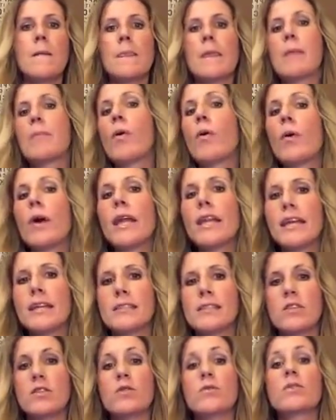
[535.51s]
The point
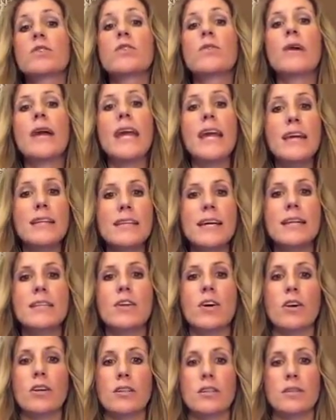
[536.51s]
is that there was no
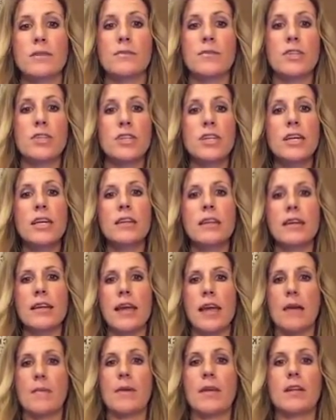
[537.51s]
anti-darkness machine that
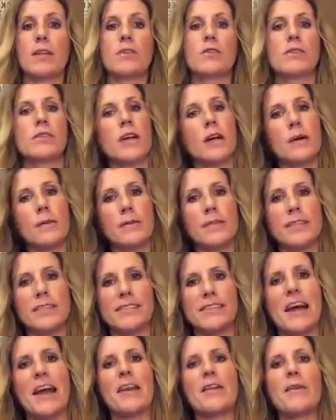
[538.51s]
came in. You stuck up to the
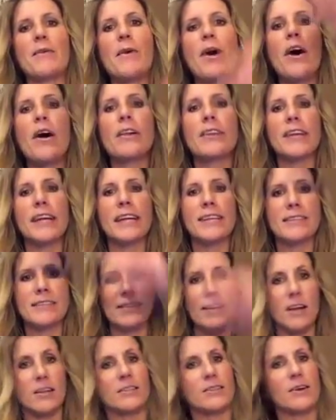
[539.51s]
side of the wall and
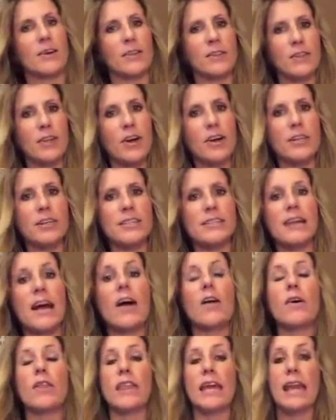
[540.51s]
sucks all the darkness
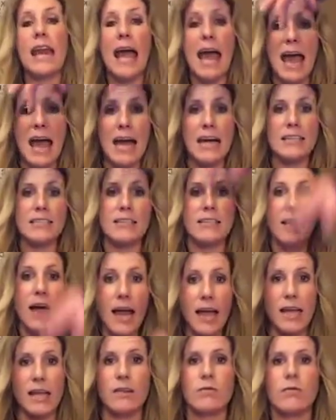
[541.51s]
out and then adds
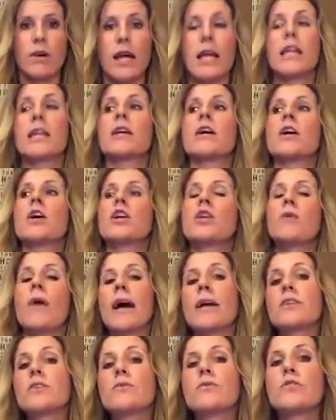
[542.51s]
light, right? You
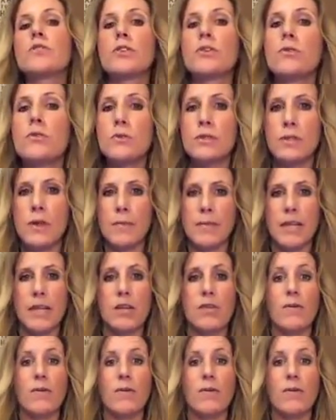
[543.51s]
had to do something.